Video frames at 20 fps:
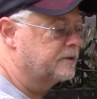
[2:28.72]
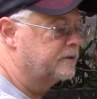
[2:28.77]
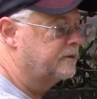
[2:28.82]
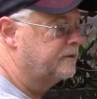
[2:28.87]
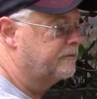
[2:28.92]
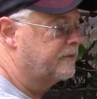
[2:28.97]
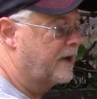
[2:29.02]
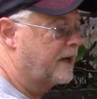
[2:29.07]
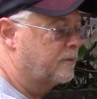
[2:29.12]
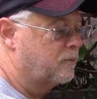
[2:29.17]

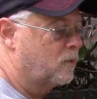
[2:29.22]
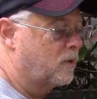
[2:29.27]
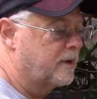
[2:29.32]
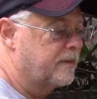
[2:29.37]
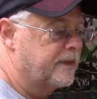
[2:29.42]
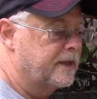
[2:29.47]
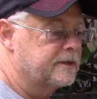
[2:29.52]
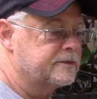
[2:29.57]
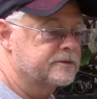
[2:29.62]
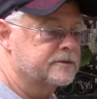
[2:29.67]
So you
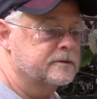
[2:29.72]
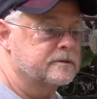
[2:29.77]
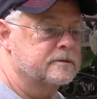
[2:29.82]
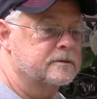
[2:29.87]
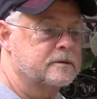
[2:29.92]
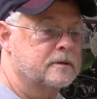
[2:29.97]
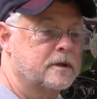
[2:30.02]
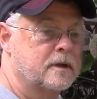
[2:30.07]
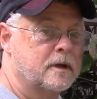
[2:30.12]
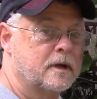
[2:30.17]
find one
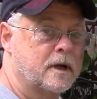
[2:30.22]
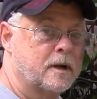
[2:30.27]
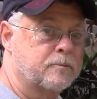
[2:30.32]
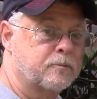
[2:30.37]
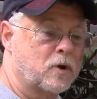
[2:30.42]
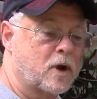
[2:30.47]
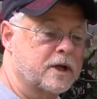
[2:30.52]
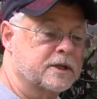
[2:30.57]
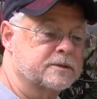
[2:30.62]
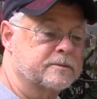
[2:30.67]
that's
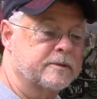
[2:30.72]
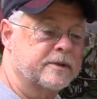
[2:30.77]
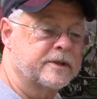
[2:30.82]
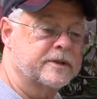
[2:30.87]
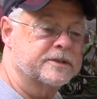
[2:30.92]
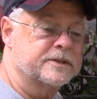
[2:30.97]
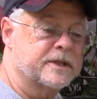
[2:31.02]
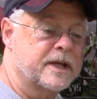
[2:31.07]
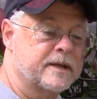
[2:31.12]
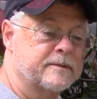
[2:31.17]

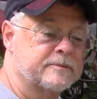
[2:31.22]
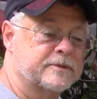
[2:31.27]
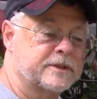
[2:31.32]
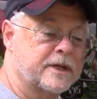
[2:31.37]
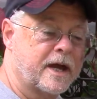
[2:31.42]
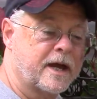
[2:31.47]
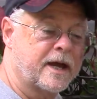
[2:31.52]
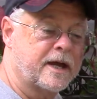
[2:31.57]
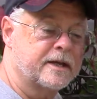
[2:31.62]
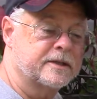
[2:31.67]
approximately the
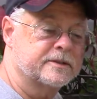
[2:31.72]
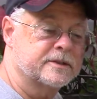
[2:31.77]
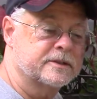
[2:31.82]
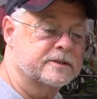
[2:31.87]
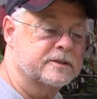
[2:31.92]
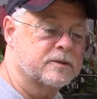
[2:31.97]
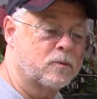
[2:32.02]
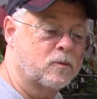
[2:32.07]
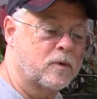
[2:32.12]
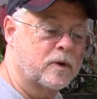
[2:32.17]
same
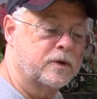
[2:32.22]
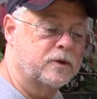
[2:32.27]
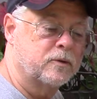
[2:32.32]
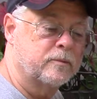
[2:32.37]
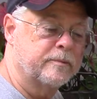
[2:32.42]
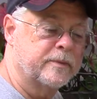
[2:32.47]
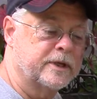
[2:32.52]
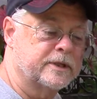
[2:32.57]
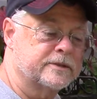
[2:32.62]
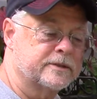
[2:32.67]
size as the
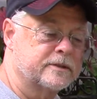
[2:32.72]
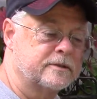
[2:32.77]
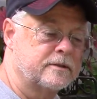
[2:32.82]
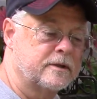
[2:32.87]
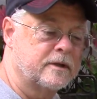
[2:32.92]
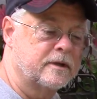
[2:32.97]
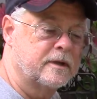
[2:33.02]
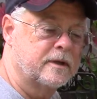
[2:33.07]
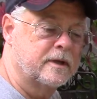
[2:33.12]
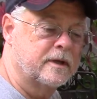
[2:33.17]
one you're
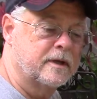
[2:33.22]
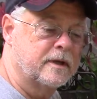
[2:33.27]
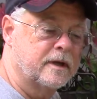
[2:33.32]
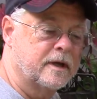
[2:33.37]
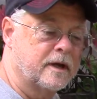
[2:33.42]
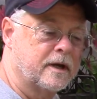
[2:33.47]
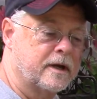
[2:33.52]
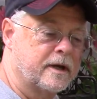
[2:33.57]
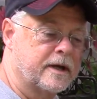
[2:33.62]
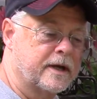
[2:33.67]
missing,
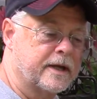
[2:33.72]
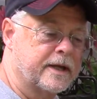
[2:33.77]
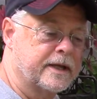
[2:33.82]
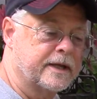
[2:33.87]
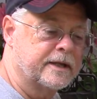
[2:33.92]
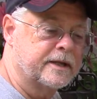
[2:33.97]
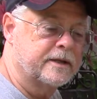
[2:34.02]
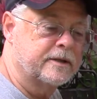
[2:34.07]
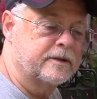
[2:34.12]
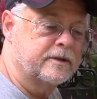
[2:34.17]

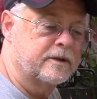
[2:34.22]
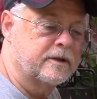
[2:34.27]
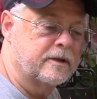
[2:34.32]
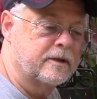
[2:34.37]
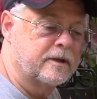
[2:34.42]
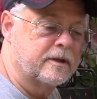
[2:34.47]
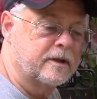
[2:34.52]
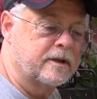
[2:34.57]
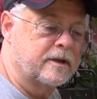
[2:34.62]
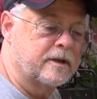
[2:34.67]

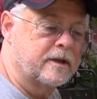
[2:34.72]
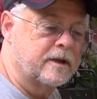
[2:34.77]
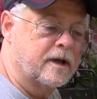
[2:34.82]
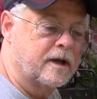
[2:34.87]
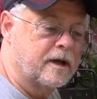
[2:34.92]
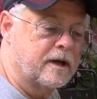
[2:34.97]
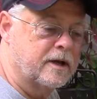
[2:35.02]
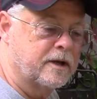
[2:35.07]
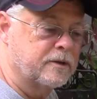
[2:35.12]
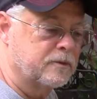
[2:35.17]
and
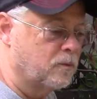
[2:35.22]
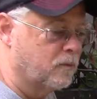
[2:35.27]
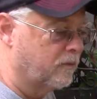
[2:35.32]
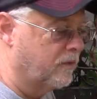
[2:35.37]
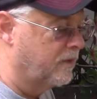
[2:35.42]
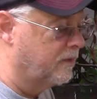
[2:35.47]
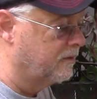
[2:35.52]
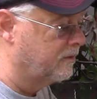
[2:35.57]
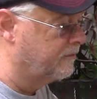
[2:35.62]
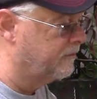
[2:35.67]
the
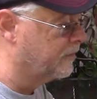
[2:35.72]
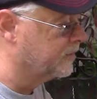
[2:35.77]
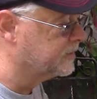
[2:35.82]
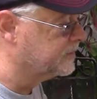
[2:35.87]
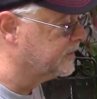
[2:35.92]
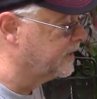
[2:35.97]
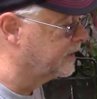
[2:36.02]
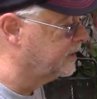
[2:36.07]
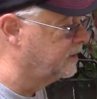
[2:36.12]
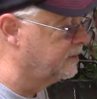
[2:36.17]

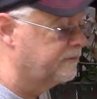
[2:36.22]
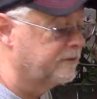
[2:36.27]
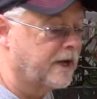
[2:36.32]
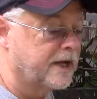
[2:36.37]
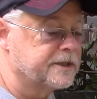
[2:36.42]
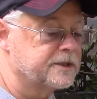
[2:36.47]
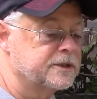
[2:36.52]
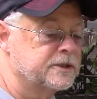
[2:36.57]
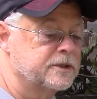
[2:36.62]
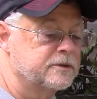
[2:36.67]
first thing
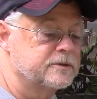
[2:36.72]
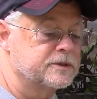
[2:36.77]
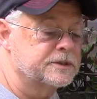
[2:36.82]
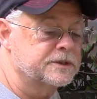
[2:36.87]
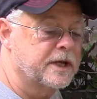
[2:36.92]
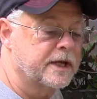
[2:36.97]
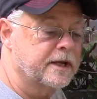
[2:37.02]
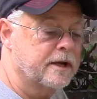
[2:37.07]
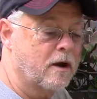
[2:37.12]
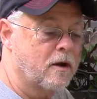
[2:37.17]
you've got to
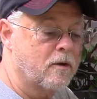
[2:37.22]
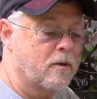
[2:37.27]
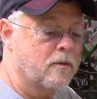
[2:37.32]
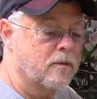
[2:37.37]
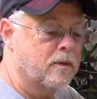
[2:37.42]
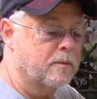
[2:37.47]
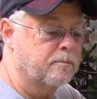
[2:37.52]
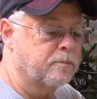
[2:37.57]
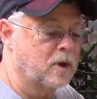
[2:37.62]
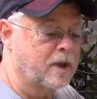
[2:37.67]
do is take
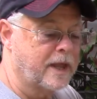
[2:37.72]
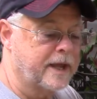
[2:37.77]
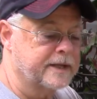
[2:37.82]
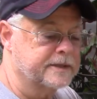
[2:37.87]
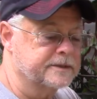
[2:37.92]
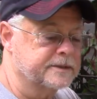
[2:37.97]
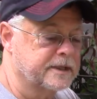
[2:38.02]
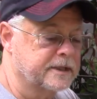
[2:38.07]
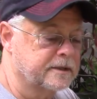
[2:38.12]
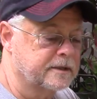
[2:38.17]
all the
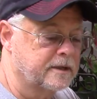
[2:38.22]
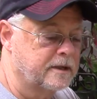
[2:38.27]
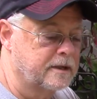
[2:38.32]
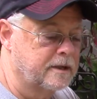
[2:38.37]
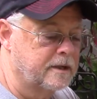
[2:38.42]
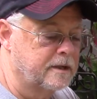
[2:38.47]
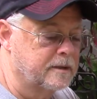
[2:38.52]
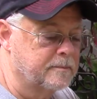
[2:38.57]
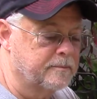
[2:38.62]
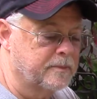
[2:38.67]
plastic,
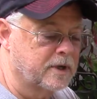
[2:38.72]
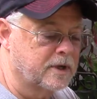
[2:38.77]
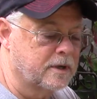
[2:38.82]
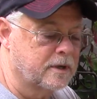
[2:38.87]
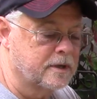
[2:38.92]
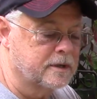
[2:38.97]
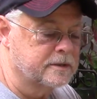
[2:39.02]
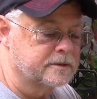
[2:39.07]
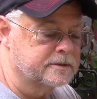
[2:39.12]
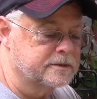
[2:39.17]

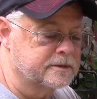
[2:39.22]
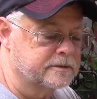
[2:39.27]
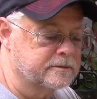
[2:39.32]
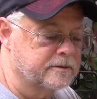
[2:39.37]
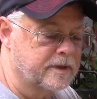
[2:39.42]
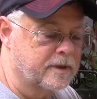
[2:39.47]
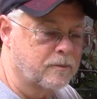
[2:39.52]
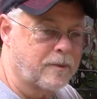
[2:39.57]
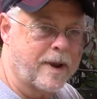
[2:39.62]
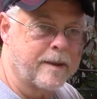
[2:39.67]

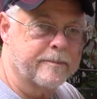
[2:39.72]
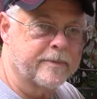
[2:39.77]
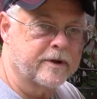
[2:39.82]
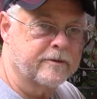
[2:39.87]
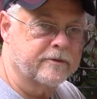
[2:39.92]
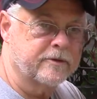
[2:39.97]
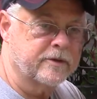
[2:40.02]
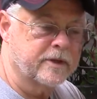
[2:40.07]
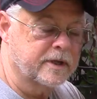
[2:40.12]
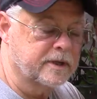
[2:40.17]
because they
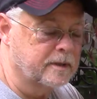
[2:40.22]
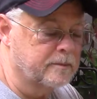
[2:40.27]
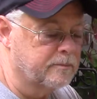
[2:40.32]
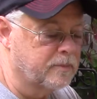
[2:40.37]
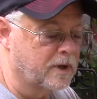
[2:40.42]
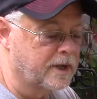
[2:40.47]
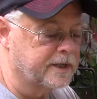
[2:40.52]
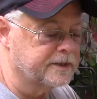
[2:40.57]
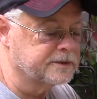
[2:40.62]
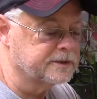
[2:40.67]
wrap
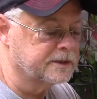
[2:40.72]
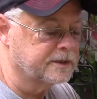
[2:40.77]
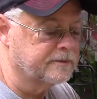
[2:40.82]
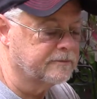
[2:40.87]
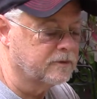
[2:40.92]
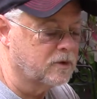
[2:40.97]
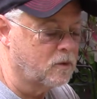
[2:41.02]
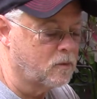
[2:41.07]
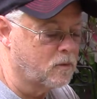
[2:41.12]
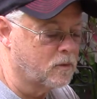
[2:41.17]
everything in
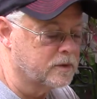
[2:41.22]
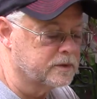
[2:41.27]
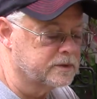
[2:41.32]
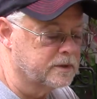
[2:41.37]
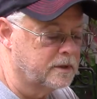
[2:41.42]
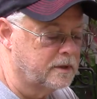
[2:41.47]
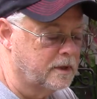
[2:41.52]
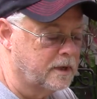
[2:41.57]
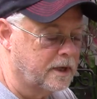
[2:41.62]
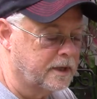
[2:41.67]
plastic, of
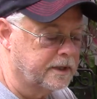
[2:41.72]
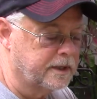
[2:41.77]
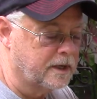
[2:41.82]
course.